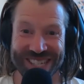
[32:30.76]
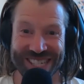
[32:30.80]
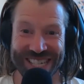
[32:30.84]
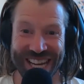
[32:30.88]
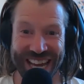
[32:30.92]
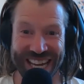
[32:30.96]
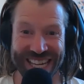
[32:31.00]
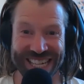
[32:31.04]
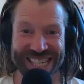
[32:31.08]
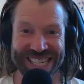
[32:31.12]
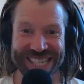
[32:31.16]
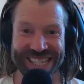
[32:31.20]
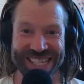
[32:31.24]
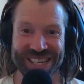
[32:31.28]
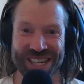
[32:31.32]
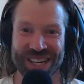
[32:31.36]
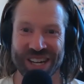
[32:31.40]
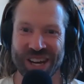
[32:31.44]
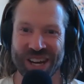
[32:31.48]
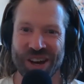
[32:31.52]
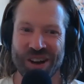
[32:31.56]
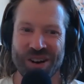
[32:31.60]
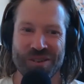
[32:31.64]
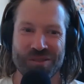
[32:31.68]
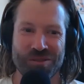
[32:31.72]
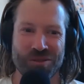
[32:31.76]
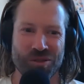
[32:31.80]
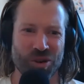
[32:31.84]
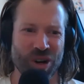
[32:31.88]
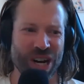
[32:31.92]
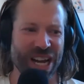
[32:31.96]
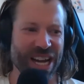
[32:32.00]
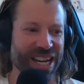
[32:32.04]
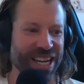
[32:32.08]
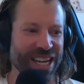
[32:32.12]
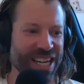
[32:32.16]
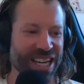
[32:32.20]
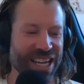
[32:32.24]
tasted for
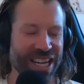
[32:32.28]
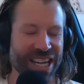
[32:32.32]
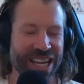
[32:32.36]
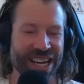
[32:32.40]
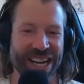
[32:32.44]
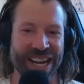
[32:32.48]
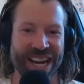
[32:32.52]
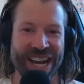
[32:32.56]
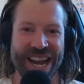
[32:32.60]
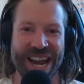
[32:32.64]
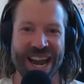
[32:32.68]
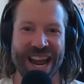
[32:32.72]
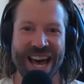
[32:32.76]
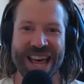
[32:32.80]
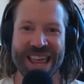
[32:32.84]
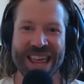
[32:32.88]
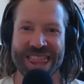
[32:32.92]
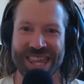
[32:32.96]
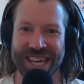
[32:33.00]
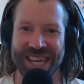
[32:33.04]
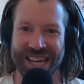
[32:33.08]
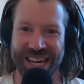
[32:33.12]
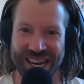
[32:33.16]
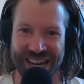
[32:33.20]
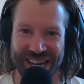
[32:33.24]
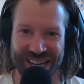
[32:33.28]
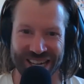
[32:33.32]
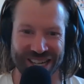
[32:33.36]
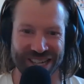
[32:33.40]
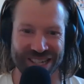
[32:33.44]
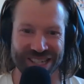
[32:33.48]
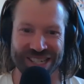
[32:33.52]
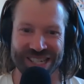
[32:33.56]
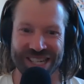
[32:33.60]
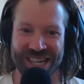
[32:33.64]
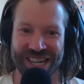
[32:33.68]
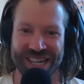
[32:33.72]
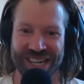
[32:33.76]
like nothing. Like
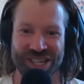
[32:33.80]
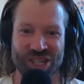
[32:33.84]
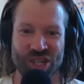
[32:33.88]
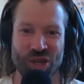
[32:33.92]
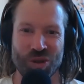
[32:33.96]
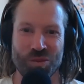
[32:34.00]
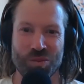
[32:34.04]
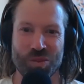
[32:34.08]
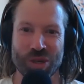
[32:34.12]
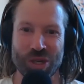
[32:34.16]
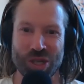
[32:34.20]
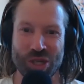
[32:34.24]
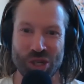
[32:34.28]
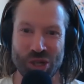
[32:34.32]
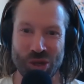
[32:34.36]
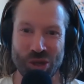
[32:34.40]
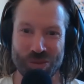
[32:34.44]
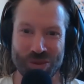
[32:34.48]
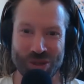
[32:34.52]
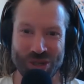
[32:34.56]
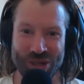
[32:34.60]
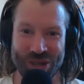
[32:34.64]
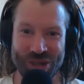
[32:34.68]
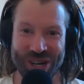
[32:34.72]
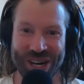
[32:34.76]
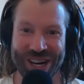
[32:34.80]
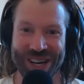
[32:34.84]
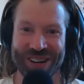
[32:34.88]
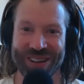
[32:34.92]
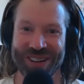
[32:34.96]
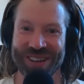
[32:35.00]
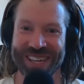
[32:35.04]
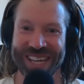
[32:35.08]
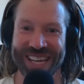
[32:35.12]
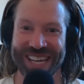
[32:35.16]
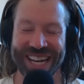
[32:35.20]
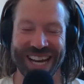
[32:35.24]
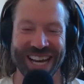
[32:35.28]
it's like cheap yeah. as chips, you know.
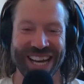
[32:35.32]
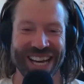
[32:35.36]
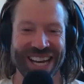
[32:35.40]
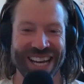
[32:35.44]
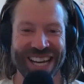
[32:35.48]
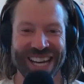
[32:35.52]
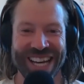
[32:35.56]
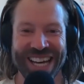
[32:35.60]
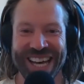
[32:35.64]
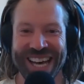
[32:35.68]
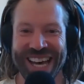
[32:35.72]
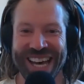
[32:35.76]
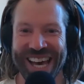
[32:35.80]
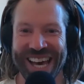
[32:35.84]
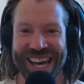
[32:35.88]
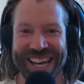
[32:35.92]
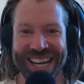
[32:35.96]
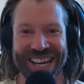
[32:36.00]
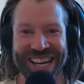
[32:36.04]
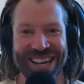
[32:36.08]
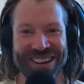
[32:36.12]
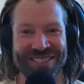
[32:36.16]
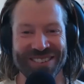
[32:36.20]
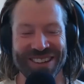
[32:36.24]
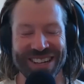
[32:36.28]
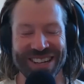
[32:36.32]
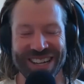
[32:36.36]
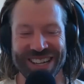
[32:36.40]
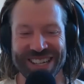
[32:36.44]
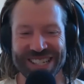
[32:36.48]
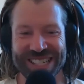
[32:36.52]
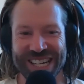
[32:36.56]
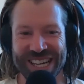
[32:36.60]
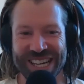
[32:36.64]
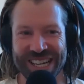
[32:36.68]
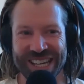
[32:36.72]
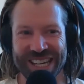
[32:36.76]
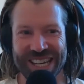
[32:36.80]
I mean? yeah. And I mean, yeah. I
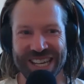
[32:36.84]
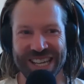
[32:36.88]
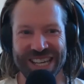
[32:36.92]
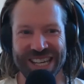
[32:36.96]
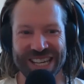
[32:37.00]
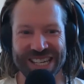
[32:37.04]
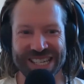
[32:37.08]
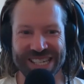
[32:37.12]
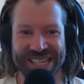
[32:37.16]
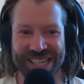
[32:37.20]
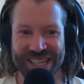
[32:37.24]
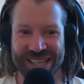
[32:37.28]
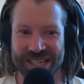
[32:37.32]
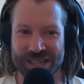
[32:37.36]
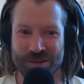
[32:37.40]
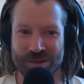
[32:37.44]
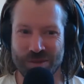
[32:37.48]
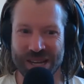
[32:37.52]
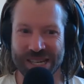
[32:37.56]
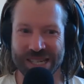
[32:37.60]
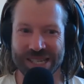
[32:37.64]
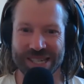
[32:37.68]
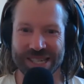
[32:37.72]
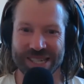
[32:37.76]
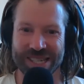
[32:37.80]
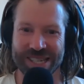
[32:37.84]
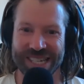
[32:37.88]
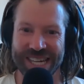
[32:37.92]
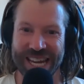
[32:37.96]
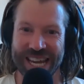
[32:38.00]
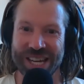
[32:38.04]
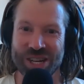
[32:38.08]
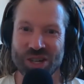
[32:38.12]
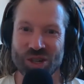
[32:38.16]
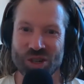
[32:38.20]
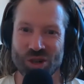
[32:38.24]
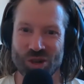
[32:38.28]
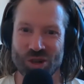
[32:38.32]
was like, yes, see, this place is
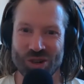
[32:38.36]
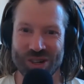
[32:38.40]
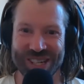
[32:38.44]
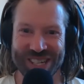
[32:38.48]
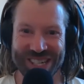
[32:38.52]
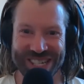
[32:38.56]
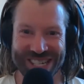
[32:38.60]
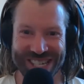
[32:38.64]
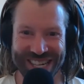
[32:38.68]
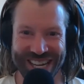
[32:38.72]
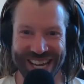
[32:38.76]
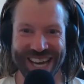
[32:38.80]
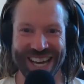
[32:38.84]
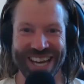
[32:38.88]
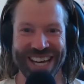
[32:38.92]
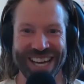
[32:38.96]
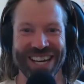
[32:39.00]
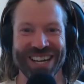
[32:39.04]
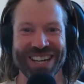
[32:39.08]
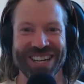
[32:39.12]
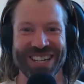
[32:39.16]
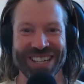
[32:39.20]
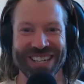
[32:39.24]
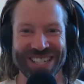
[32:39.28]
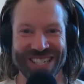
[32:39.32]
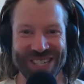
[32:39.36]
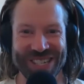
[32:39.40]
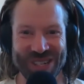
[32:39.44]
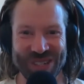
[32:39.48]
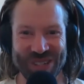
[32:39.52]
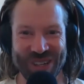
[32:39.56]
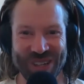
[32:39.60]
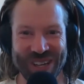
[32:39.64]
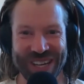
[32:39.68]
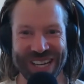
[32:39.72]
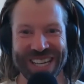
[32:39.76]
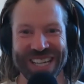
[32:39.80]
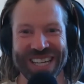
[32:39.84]
dangerous
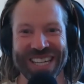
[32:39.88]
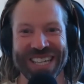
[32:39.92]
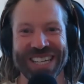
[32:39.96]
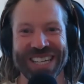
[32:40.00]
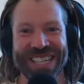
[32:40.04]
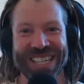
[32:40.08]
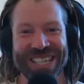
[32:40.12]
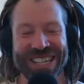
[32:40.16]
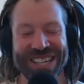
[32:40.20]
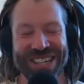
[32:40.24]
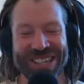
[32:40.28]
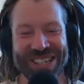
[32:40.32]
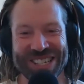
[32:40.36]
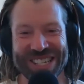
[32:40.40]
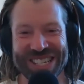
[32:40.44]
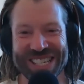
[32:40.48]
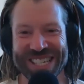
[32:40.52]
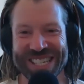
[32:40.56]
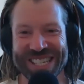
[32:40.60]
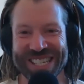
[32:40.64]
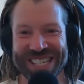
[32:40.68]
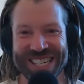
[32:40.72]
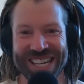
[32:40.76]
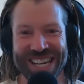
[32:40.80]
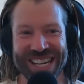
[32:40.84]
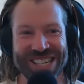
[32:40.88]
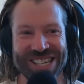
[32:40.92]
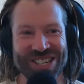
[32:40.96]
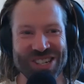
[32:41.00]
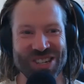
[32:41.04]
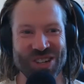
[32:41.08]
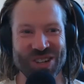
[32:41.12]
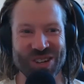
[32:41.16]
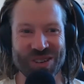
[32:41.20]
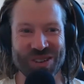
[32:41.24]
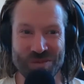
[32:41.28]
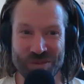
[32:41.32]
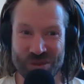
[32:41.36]
because it's such
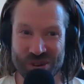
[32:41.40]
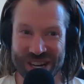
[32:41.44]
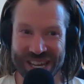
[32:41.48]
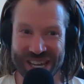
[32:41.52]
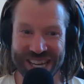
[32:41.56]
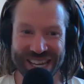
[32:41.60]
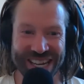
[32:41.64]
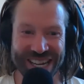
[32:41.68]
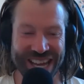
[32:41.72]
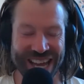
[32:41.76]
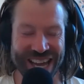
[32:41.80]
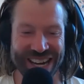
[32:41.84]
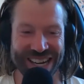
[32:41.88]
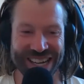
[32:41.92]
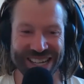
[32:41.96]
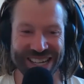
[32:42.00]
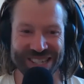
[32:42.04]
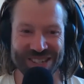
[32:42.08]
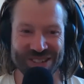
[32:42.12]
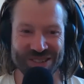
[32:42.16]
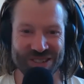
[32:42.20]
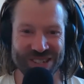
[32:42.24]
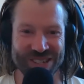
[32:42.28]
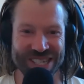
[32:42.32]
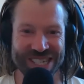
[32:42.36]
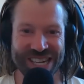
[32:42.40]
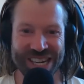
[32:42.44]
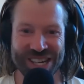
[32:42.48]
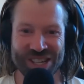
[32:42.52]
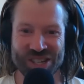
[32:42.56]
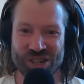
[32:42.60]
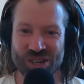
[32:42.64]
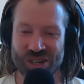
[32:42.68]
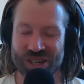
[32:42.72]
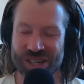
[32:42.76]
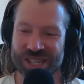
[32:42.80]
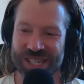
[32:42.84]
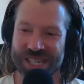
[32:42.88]
good bread, and it's was uh,
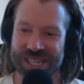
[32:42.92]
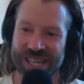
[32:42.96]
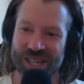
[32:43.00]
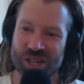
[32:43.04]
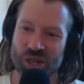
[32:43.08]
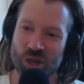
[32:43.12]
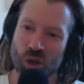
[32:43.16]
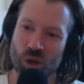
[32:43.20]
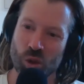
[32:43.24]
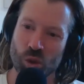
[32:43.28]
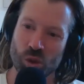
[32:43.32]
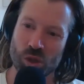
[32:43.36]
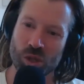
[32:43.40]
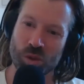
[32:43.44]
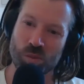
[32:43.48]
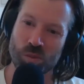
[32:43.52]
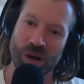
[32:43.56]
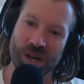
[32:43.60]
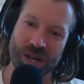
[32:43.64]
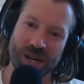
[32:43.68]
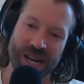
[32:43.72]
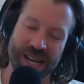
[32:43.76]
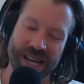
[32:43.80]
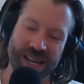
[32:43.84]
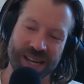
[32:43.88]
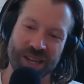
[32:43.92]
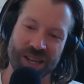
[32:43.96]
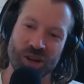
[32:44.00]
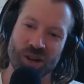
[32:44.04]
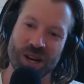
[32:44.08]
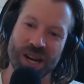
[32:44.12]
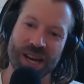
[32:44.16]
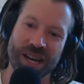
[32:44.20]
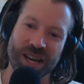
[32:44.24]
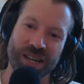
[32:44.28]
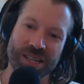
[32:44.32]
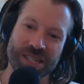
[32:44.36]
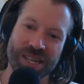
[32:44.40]
such a it's such a cool spot. Like you know,
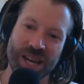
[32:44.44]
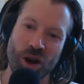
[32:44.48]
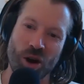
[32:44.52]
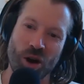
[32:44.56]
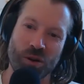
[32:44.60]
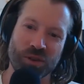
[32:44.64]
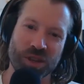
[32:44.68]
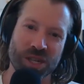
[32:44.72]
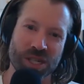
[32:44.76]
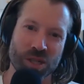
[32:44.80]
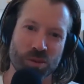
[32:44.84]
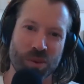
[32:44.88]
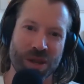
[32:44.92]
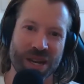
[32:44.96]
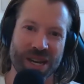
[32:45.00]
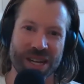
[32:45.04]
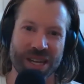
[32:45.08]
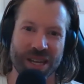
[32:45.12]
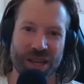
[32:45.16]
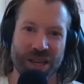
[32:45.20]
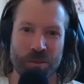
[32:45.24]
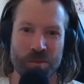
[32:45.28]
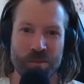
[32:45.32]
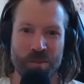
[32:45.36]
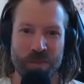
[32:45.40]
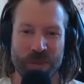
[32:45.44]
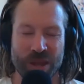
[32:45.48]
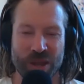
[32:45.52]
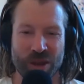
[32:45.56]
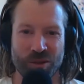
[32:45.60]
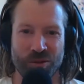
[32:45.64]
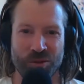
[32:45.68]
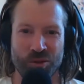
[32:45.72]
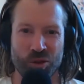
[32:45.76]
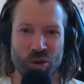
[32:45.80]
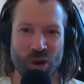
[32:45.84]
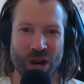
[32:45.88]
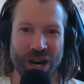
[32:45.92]
like say after spending
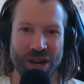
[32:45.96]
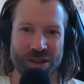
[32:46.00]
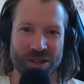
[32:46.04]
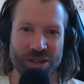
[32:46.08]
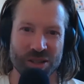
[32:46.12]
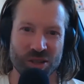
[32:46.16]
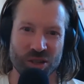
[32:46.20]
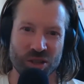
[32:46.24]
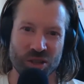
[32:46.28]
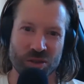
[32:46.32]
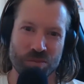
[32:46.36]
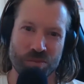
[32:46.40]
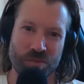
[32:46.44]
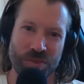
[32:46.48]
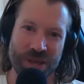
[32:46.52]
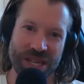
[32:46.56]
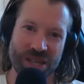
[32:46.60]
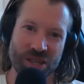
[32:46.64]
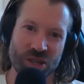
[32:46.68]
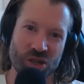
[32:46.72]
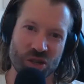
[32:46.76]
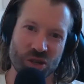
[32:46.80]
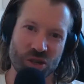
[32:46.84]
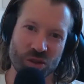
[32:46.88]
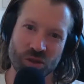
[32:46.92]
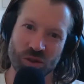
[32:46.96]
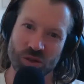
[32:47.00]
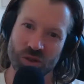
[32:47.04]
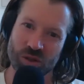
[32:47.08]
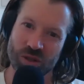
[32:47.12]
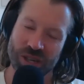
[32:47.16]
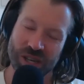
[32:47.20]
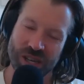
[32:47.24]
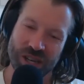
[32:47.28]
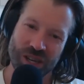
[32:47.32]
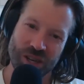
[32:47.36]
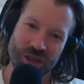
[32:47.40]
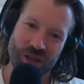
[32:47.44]
a few hours on the beach, you
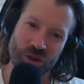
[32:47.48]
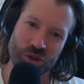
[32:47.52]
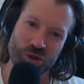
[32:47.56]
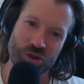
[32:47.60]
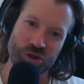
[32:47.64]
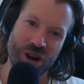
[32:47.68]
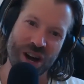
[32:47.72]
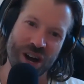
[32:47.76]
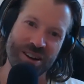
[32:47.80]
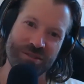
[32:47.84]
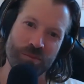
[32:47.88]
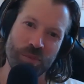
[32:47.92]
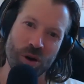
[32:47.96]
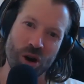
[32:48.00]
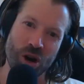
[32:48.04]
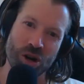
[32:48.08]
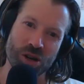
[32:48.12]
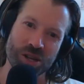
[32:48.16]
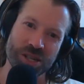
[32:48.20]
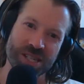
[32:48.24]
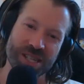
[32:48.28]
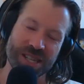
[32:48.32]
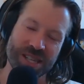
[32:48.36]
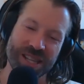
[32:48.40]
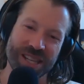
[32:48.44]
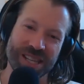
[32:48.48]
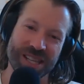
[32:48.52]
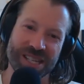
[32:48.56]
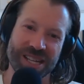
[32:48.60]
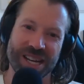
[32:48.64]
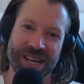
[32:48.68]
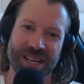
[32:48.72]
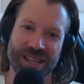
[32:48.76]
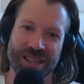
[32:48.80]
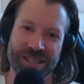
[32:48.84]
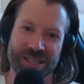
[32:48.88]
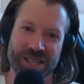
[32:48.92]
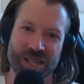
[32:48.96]
you drive past and there's
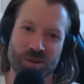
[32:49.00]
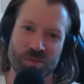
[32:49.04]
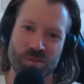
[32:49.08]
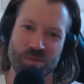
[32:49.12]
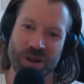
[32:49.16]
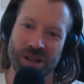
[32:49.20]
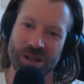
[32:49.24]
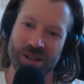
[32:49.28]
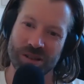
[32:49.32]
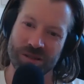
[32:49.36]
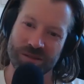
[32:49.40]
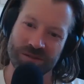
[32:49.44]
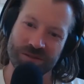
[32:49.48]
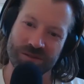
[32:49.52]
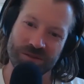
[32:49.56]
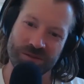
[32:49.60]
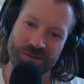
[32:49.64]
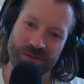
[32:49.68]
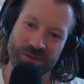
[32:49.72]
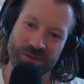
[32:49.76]
like the smell of